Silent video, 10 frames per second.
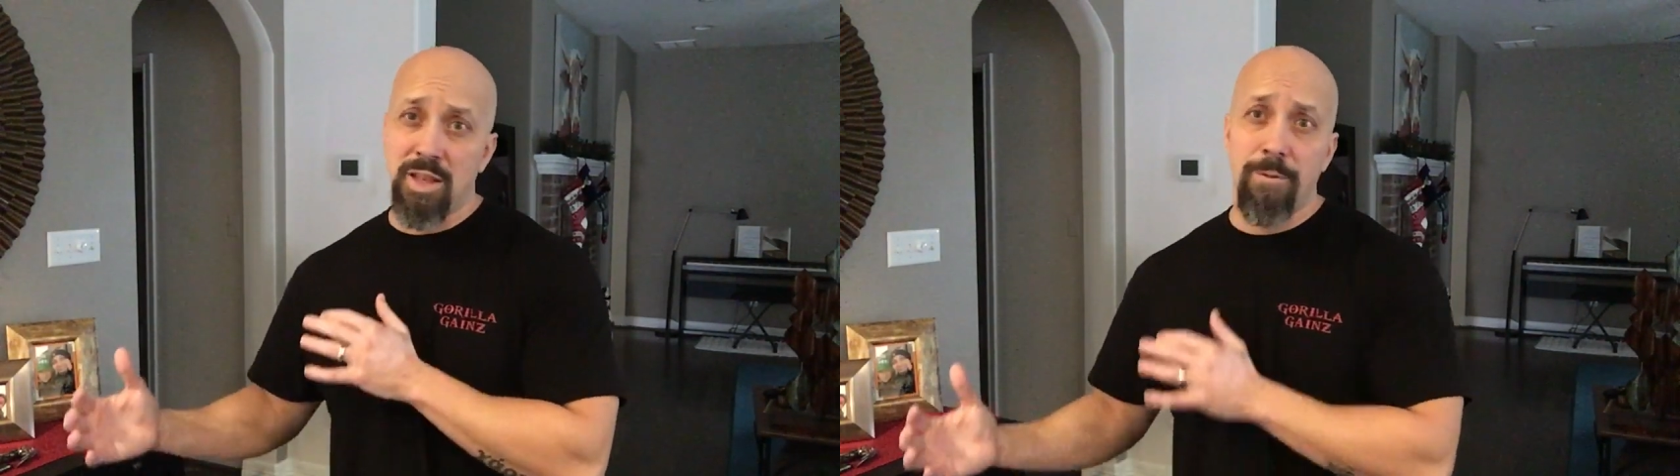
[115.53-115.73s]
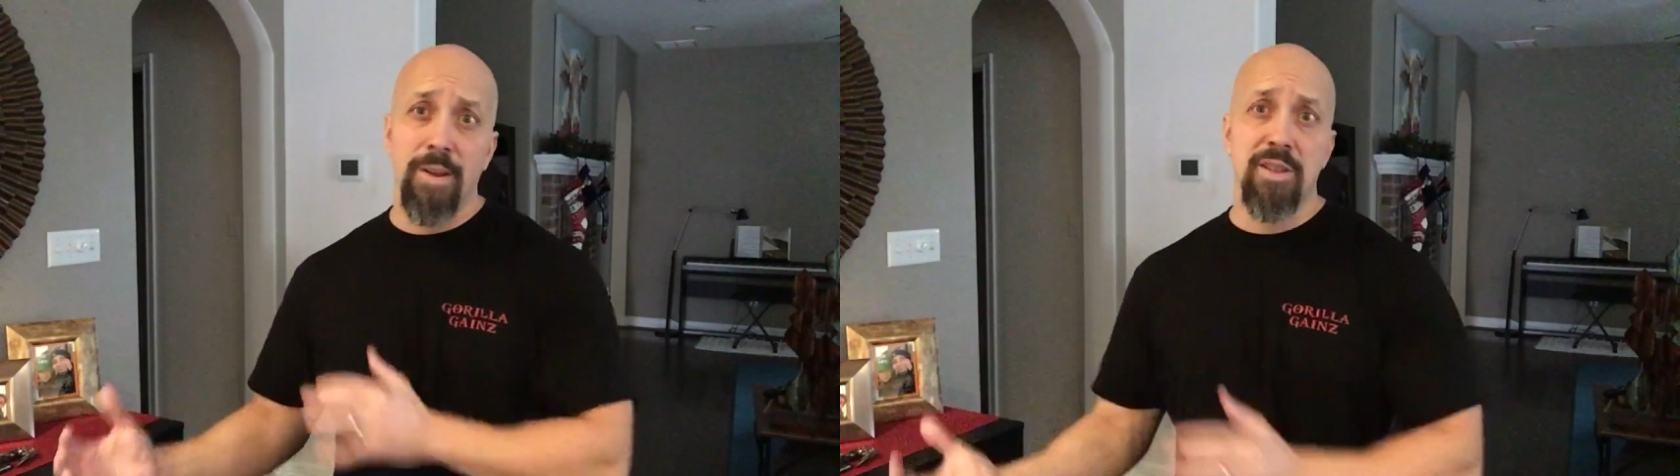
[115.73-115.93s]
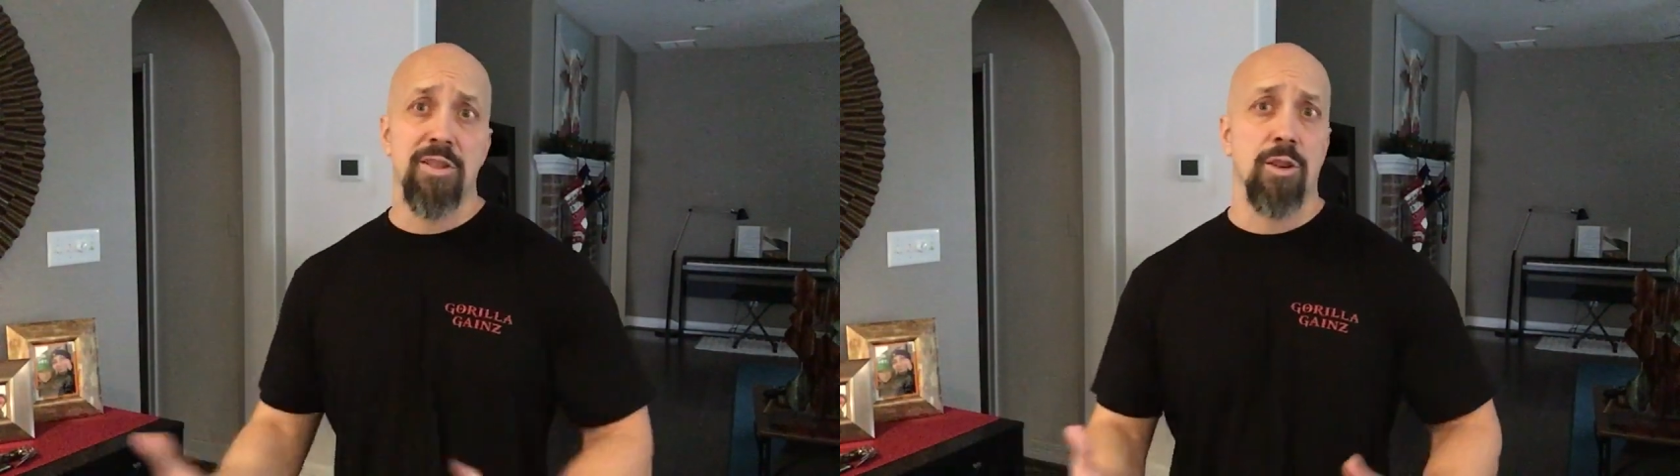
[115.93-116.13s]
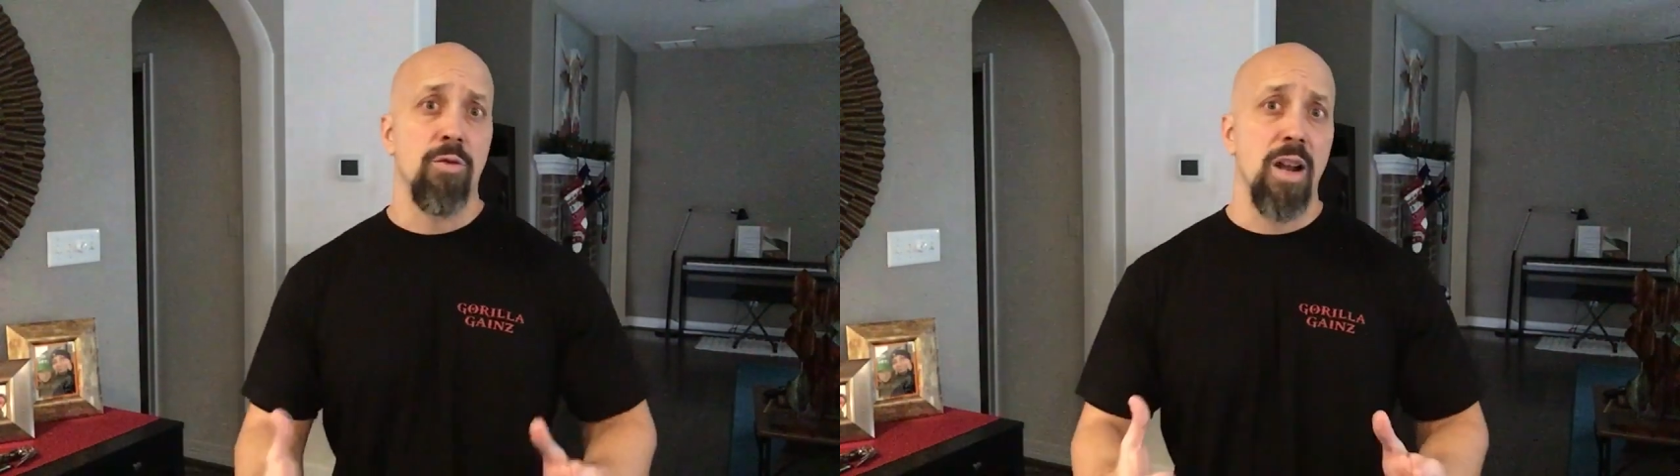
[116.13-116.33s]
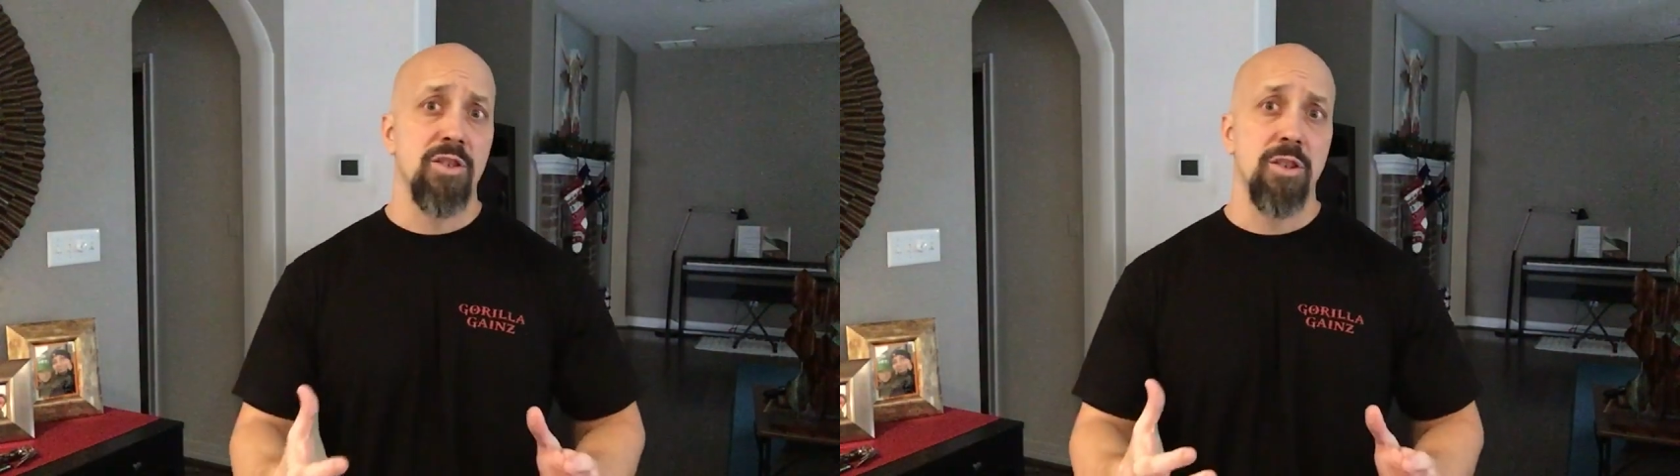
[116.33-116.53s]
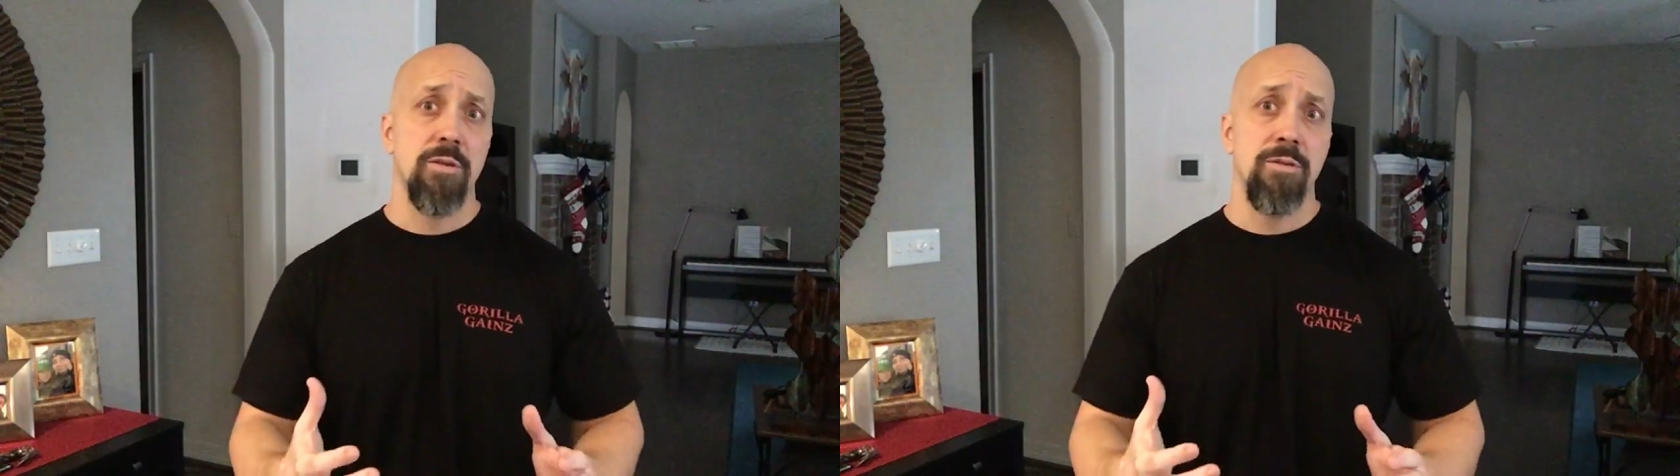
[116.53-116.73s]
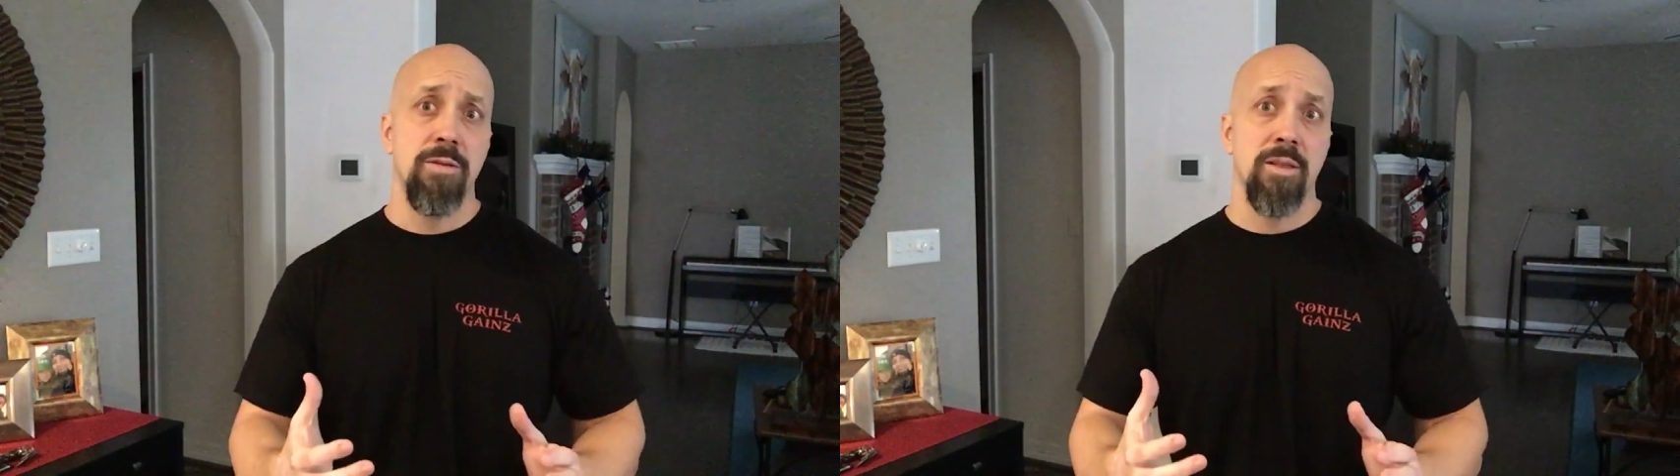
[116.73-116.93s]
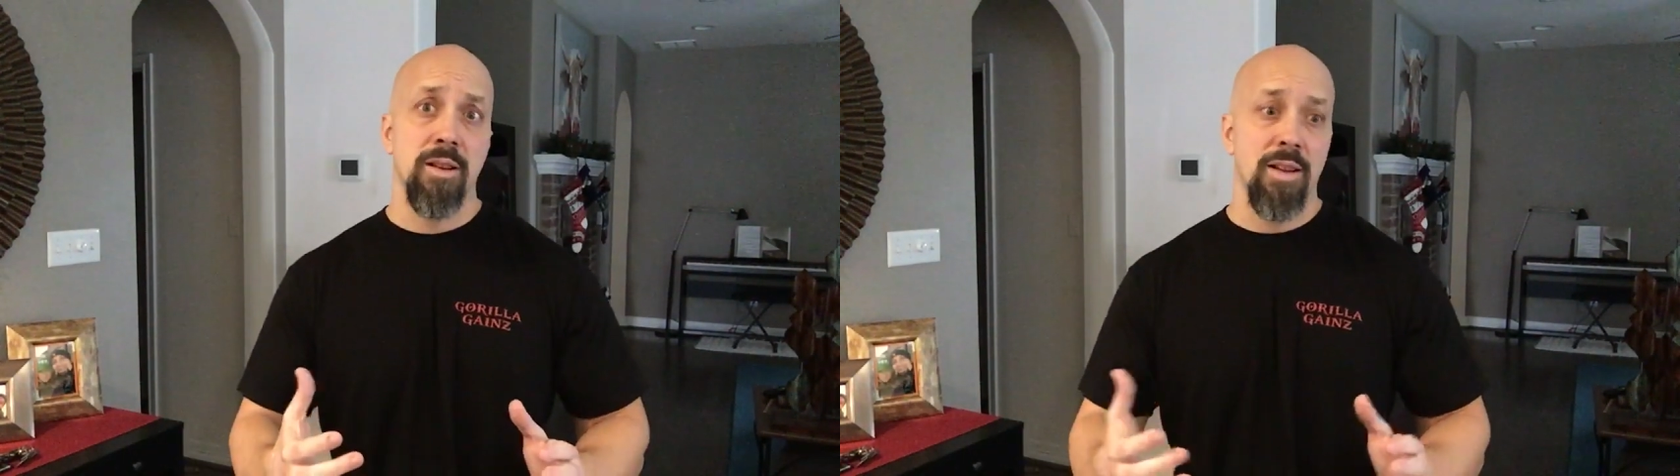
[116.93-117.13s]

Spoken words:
defense is aggressive,